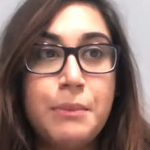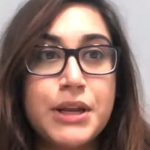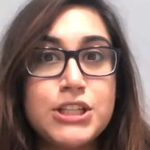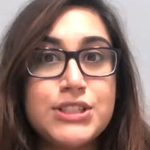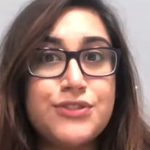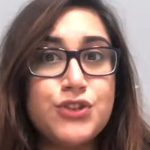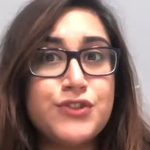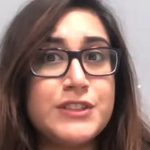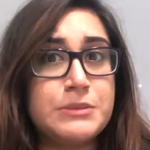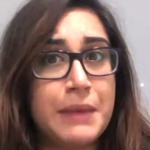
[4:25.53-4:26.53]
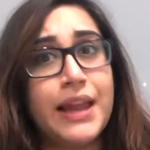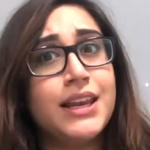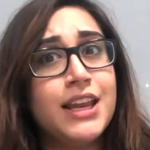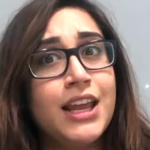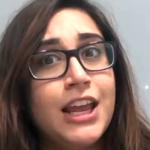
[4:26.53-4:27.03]
Because if you've
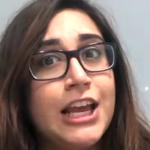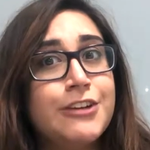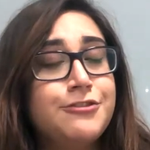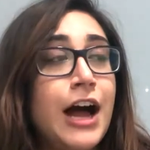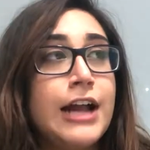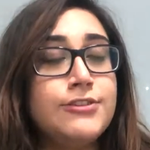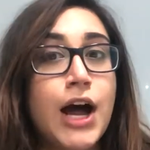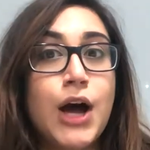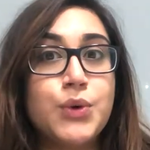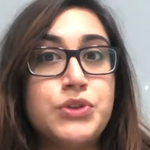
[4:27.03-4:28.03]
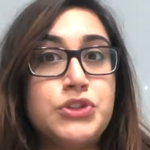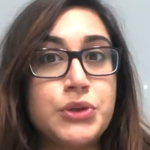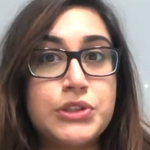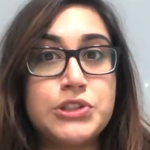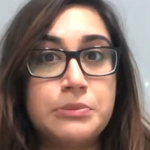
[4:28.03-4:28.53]
spent 5 hours
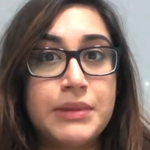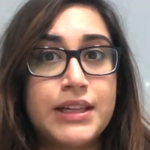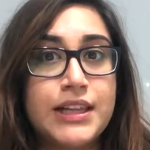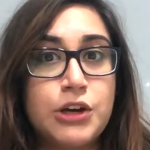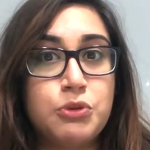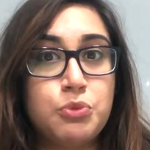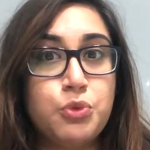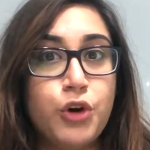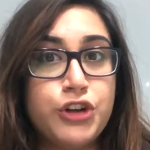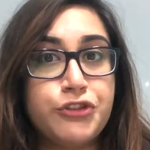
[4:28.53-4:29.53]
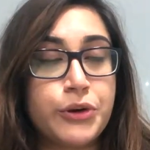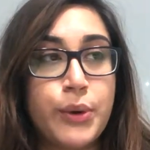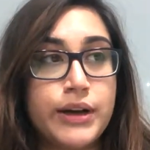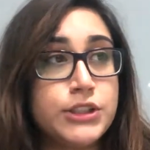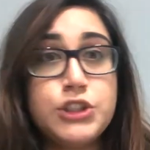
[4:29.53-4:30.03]
doing something that only
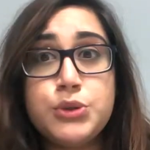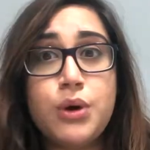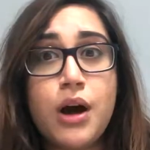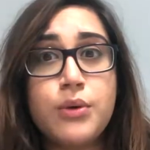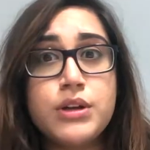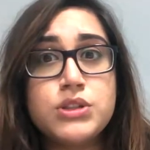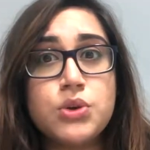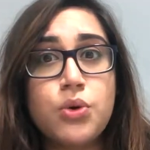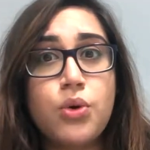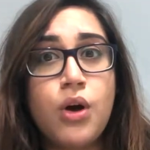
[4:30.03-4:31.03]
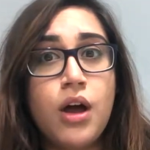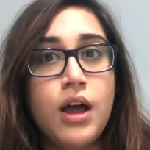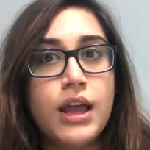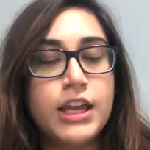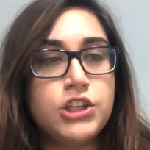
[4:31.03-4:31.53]
required 2 hours, or
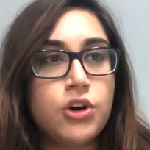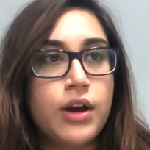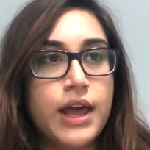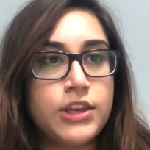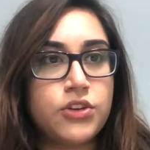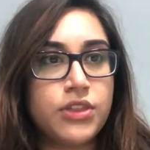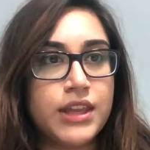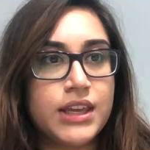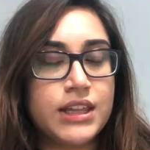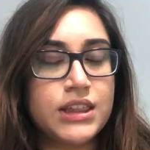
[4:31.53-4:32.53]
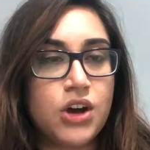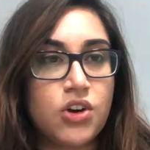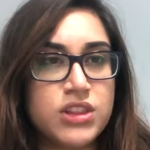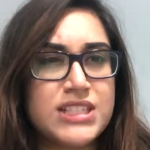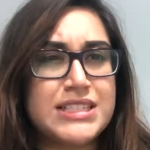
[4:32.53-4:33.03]
in your head you're thinking,
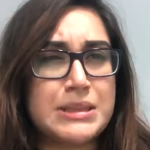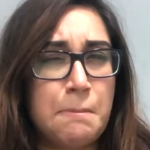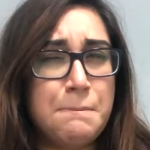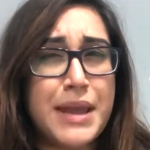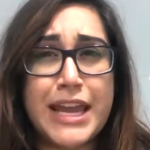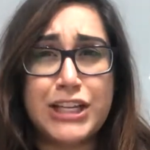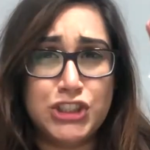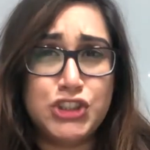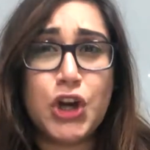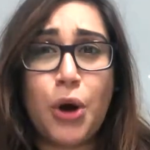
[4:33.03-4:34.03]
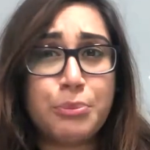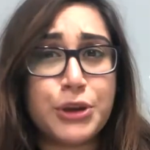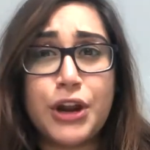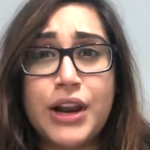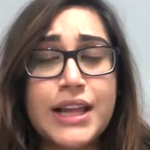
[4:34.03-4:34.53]
this is a big job,
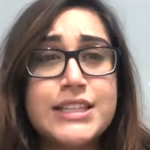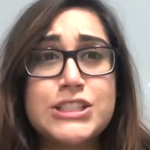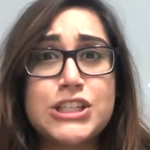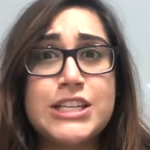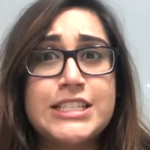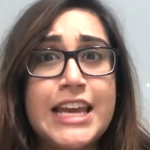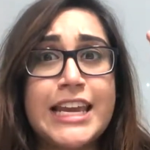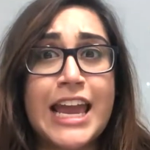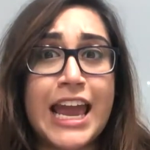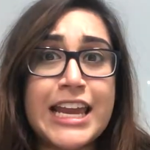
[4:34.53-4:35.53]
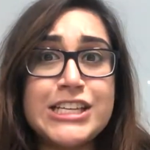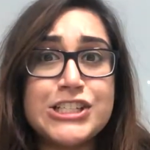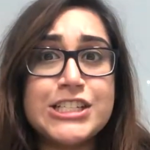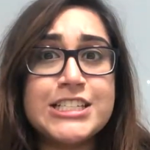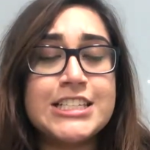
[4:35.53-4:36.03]
this is going to take
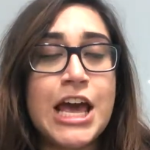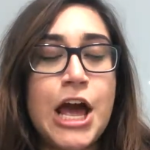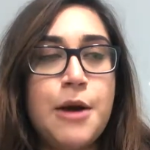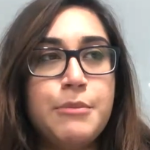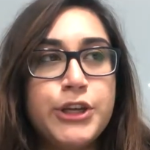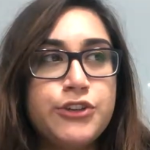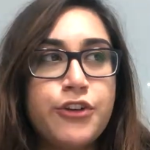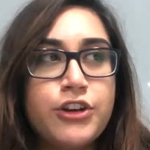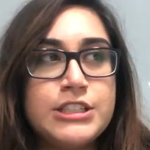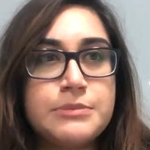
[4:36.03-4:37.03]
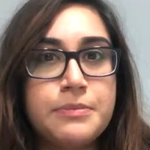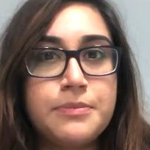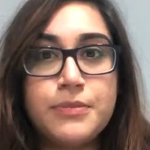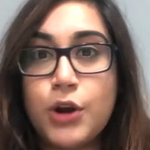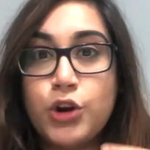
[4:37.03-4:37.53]
ages, but you've
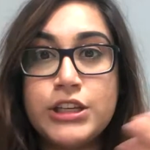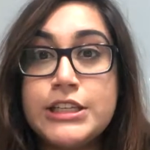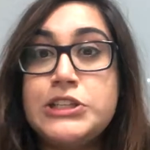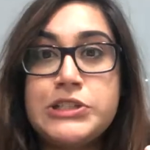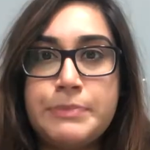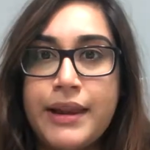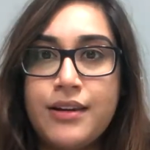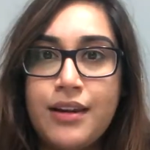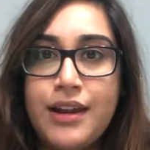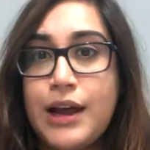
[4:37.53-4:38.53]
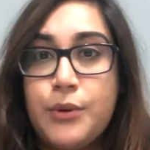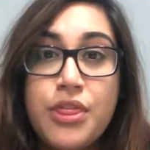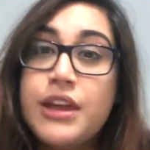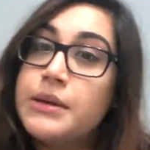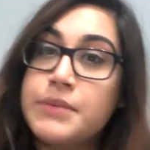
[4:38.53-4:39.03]
only need to spend 1 hour
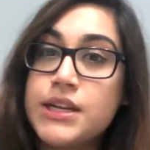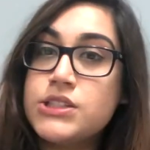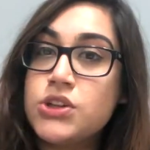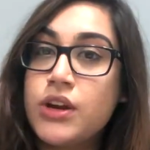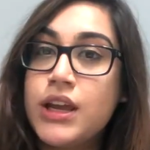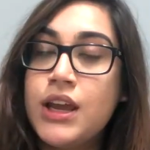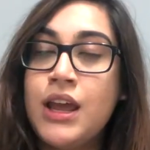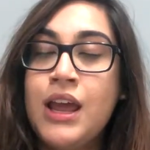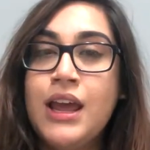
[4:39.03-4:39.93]
and 30 minutes on it,